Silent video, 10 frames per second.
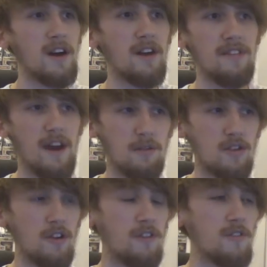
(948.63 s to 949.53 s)
And now he's
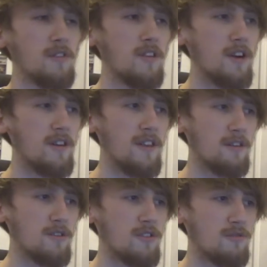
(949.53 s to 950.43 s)
gone off to visit her.
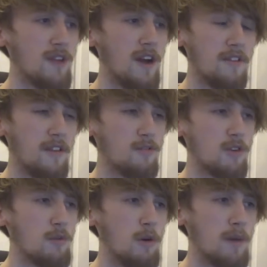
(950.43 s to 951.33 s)
I think that was
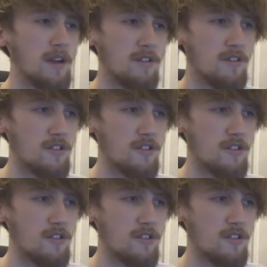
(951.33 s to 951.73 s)
really well paced.